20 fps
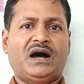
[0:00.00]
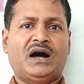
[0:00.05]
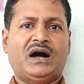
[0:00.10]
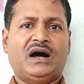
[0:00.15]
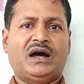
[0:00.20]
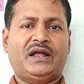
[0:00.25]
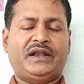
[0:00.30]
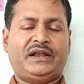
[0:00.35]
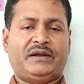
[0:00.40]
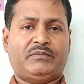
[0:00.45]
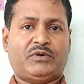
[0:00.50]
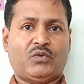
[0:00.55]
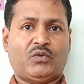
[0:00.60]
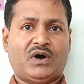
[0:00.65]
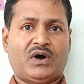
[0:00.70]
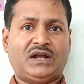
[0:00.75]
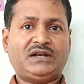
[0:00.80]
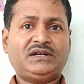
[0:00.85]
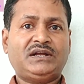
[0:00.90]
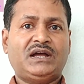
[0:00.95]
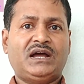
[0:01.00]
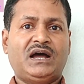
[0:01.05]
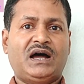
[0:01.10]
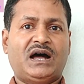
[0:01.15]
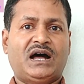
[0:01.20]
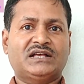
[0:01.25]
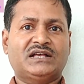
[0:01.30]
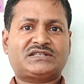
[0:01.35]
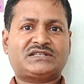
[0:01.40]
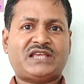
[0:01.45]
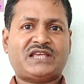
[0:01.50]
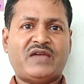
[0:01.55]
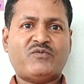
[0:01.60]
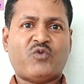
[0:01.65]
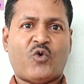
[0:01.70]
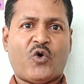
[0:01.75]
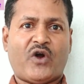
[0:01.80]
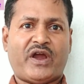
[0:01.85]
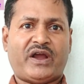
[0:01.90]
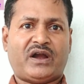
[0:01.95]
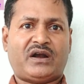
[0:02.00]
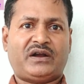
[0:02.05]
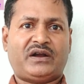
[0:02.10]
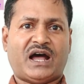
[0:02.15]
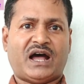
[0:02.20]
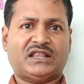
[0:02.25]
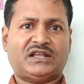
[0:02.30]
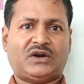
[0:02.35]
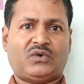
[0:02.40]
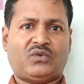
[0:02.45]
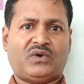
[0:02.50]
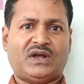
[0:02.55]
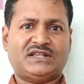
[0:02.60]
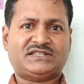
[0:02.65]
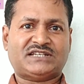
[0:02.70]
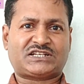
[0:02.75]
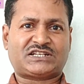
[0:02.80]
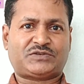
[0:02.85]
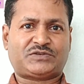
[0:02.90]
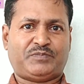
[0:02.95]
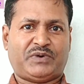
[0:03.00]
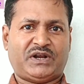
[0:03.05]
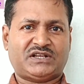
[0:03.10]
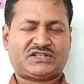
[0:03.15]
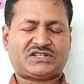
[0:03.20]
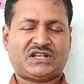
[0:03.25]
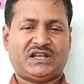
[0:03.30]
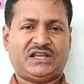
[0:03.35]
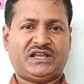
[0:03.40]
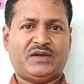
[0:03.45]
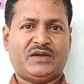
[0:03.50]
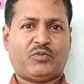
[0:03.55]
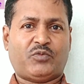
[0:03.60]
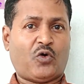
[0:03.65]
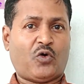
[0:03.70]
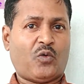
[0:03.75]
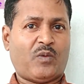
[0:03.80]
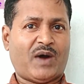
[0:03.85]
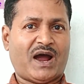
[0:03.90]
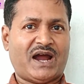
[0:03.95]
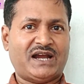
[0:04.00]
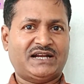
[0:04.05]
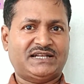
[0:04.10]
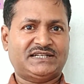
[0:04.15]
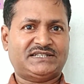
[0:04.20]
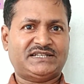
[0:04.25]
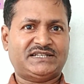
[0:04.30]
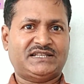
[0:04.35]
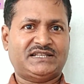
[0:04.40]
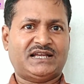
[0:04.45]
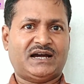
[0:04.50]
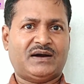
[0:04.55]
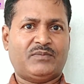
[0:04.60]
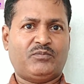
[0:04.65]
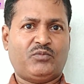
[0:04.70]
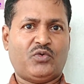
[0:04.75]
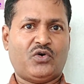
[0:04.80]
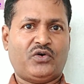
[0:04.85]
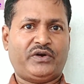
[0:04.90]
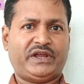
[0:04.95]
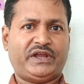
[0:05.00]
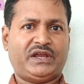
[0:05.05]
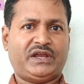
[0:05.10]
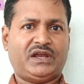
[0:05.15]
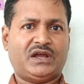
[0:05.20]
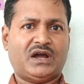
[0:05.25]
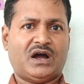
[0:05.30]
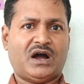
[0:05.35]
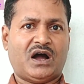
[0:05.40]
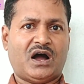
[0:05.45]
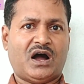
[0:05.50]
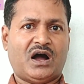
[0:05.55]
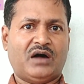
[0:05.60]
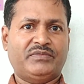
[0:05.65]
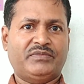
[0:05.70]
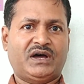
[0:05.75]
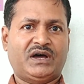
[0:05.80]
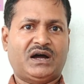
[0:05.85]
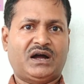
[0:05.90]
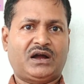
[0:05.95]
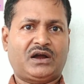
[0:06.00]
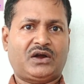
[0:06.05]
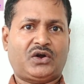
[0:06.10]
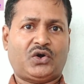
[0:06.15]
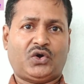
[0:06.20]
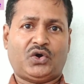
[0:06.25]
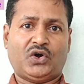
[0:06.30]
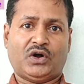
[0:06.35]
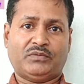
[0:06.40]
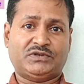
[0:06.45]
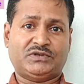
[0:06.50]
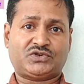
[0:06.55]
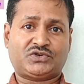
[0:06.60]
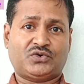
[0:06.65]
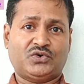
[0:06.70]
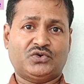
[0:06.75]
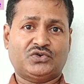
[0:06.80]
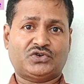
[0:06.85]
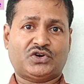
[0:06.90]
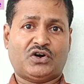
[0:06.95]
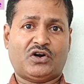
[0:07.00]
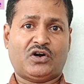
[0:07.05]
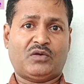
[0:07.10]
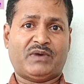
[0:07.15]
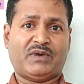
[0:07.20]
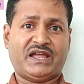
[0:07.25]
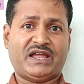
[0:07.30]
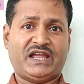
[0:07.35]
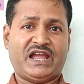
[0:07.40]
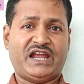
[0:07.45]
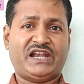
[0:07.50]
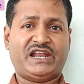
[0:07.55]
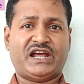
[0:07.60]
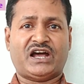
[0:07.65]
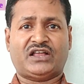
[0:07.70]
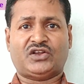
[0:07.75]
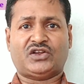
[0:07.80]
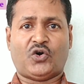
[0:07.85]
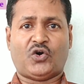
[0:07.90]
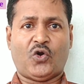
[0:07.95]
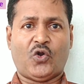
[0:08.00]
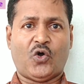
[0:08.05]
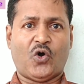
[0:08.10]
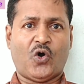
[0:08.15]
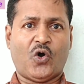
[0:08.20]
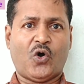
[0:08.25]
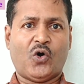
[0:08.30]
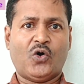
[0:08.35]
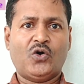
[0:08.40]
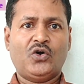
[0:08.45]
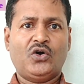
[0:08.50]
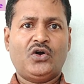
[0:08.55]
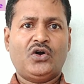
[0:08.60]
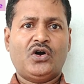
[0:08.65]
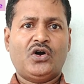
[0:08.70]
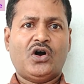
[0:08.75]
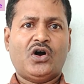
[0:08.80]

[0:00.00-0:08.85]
number 1, save where otherwise expressly provided in the body of this code or by any other law